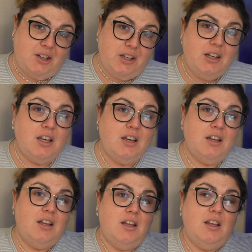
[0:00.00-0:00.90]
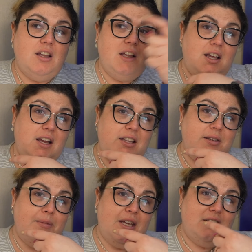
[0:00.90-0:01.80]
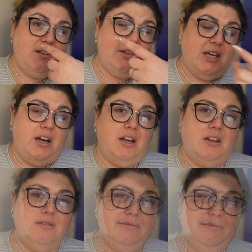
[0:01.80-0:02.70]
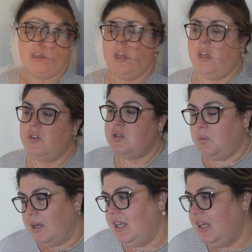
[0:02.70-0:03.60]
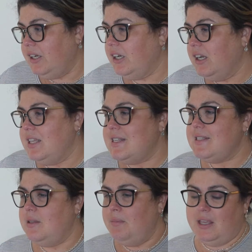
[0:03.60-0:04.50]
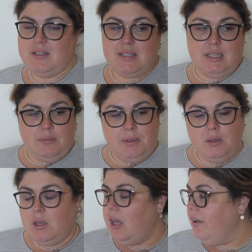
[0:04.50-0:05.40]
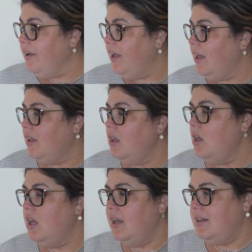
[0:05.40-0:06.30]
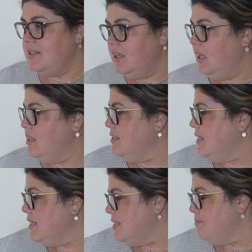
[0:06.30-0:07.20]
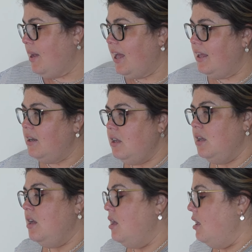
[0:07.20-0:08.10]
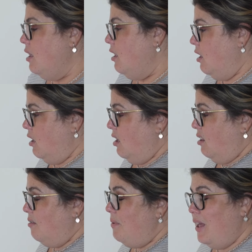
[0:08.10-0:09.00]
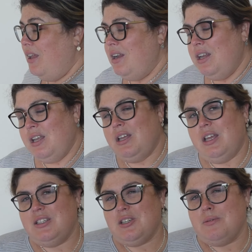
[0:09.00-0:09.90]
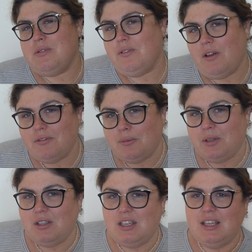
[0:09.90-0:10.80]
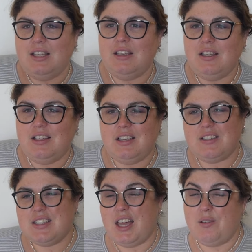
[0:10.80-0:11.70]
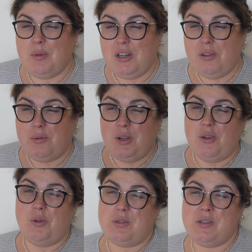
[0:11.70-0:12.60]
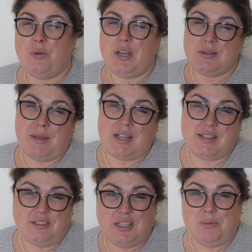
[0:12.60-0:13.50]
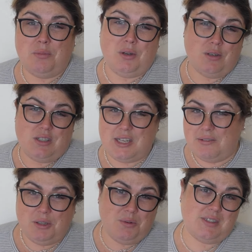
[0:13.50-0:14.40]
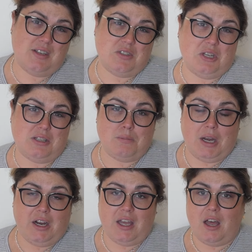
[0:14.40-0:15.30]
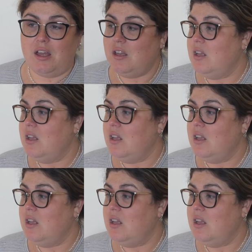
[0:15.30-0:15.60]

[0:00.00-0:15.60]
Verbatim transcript: a look at the main living area. So right here is the main sleeping area. It is a king size bed. The bed, in terms of comfortability, is kind of middle of the road. It wasn't quite as bad as Hilton, but it definitely wasn't as good as Marriott.